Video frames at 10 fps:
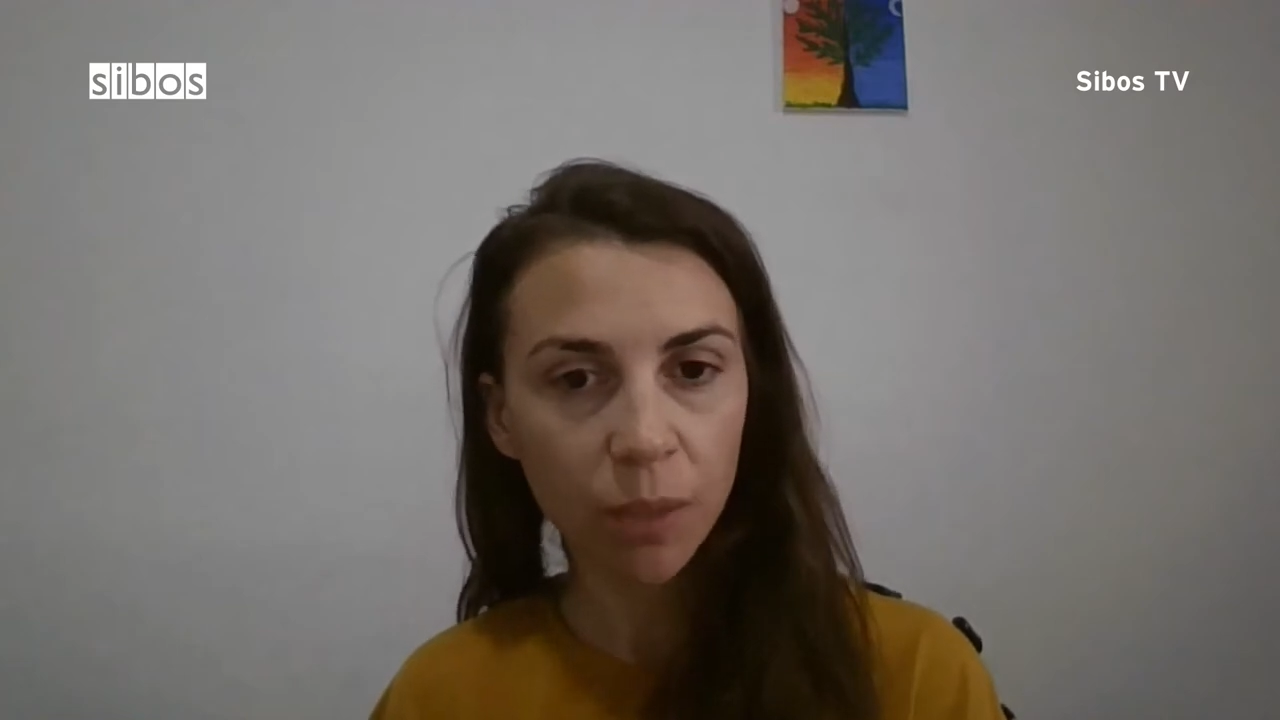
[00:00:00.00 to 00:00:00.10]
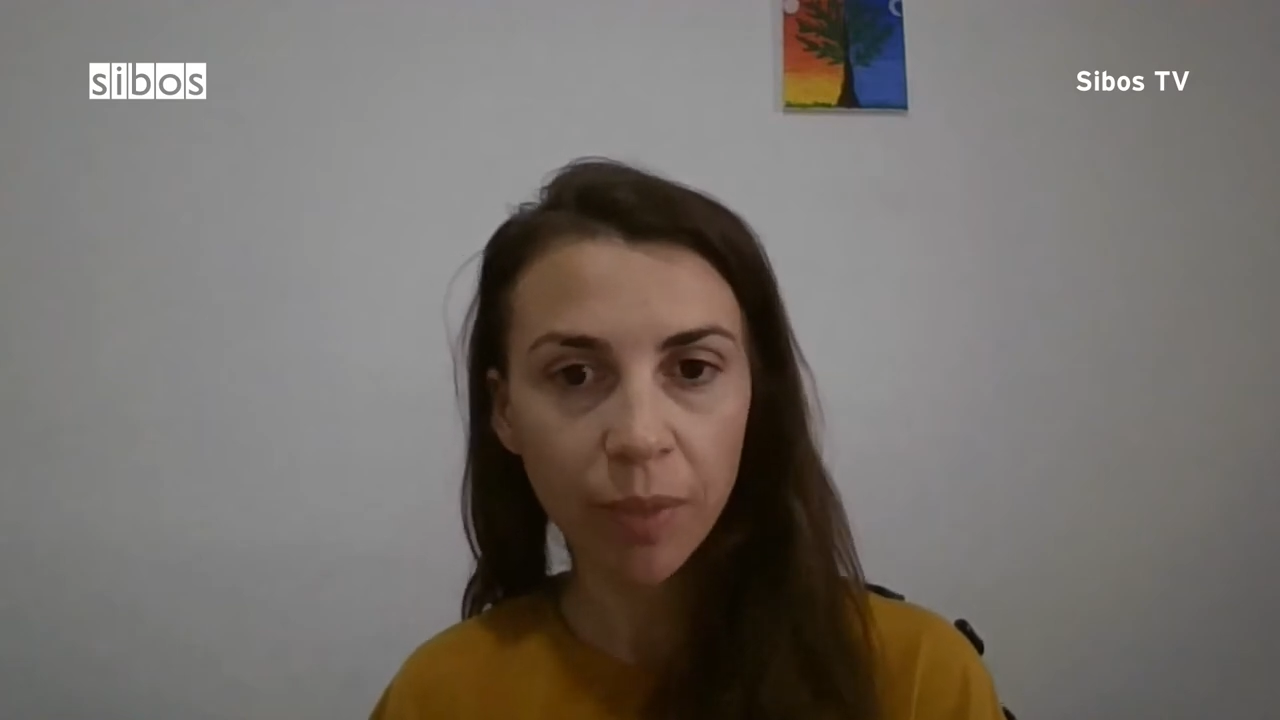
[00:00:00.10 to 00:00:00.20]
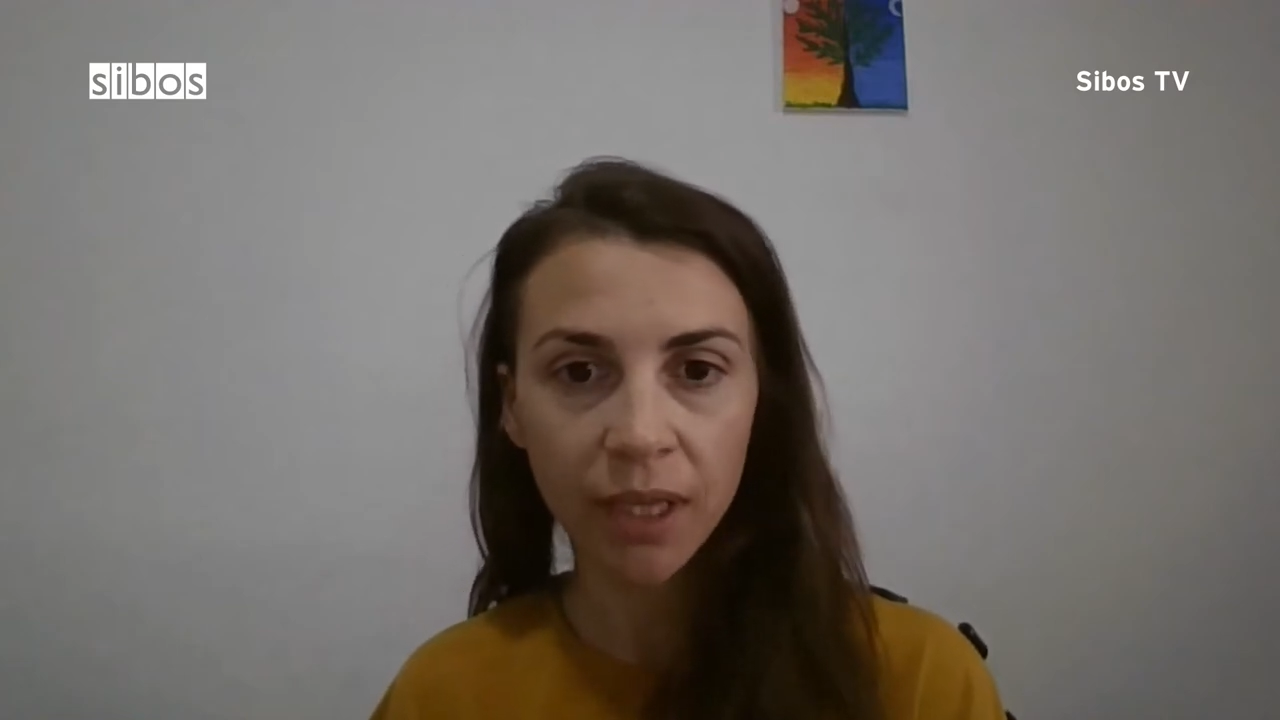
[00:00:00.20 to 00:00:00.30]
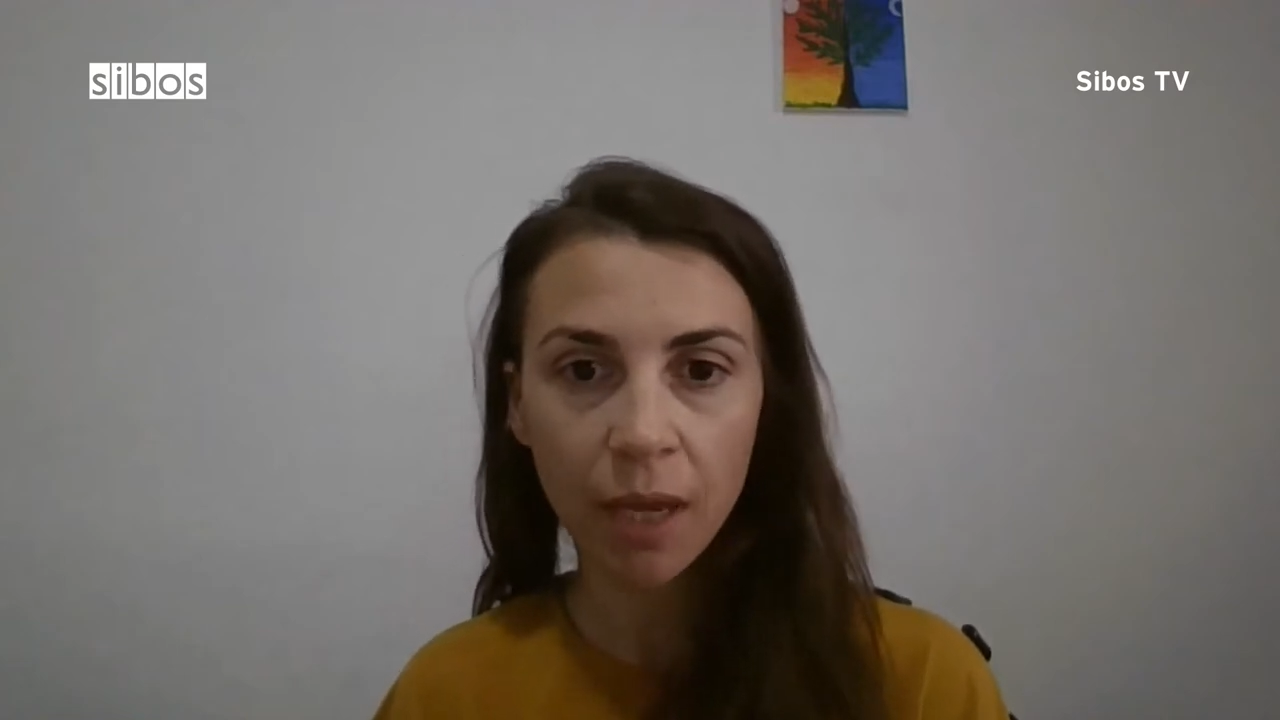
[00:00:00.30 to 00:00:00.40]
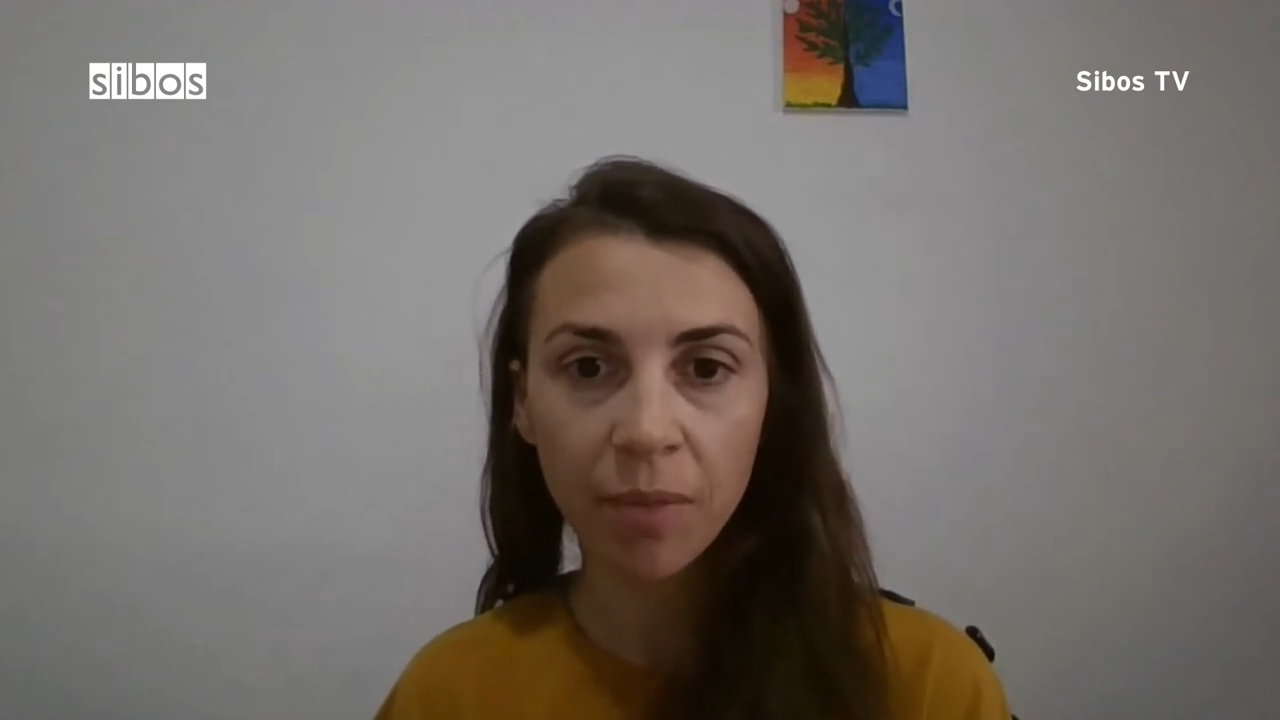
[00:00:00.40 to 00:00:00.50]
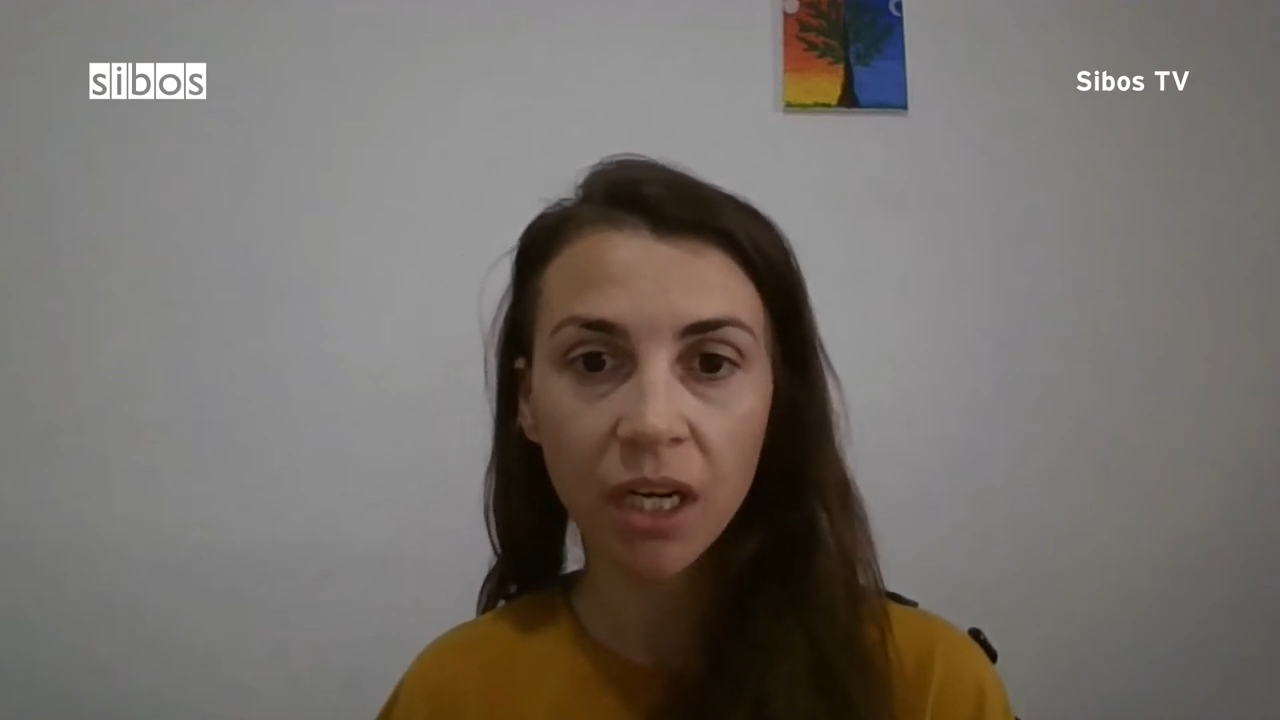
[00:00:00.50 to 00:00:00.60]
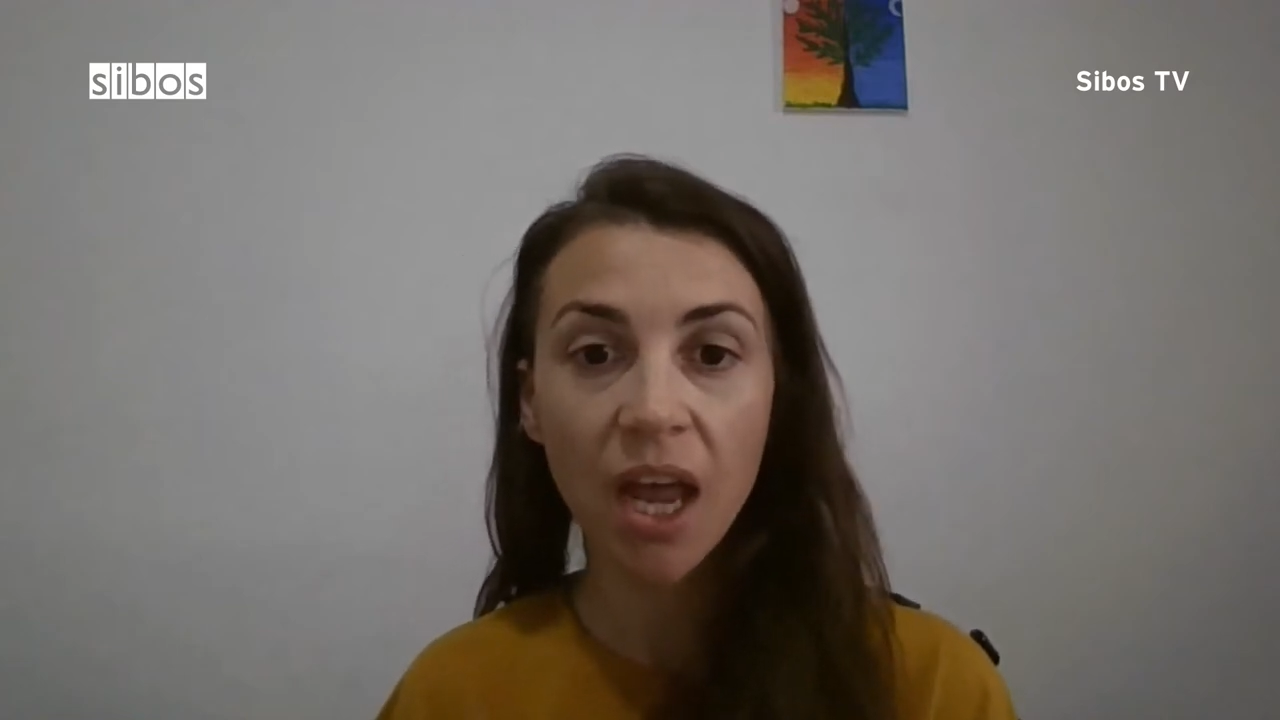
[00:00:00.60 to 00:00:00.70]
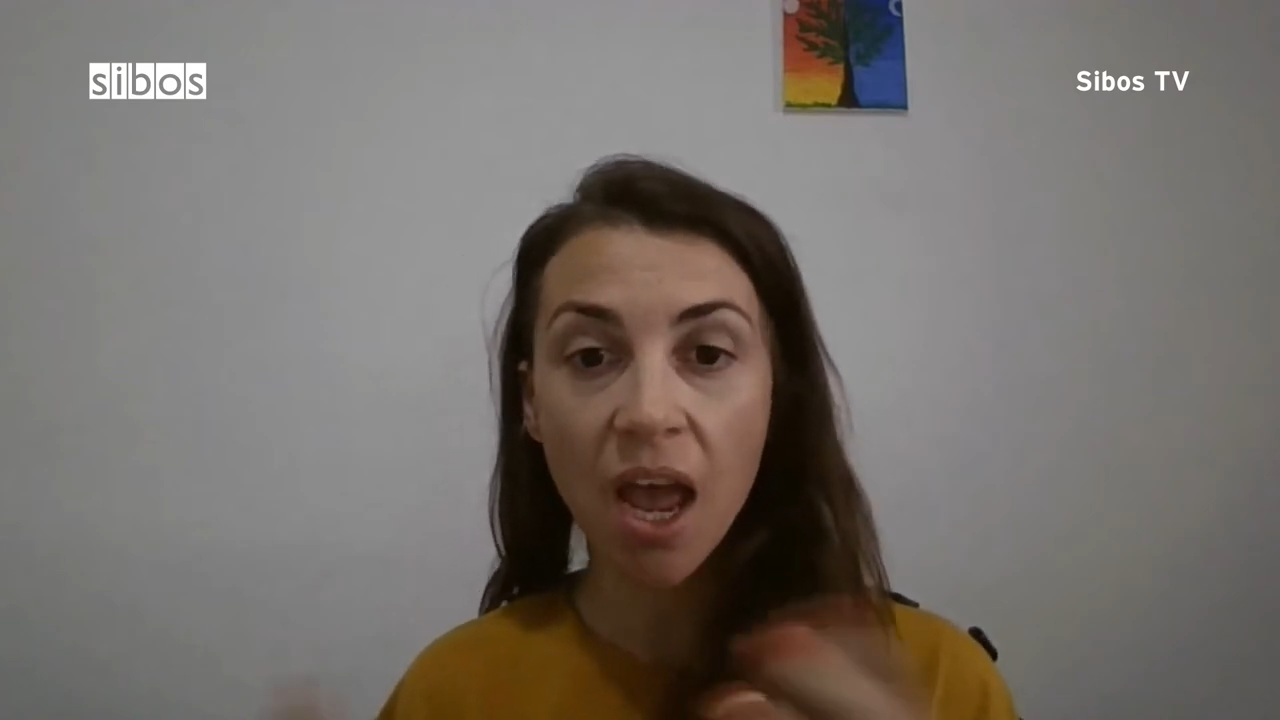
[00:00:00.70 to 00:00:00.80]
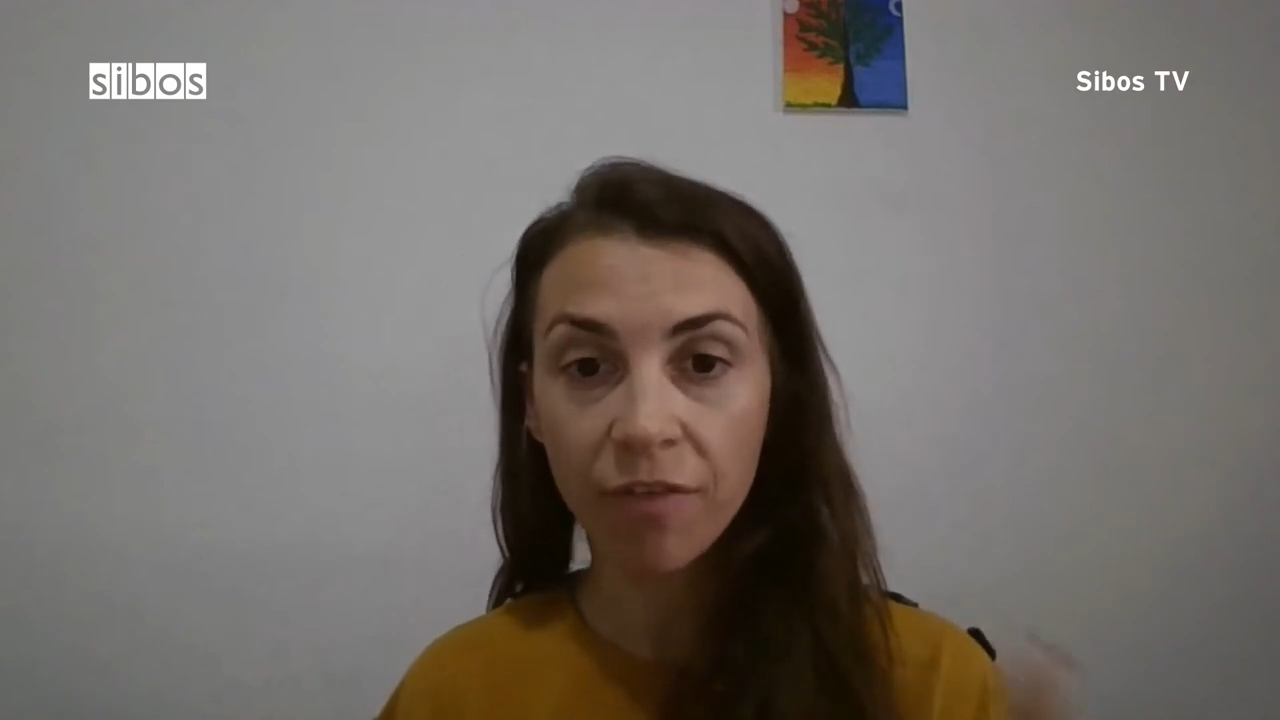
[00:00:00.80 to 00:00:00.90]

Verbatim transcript: the pandemic,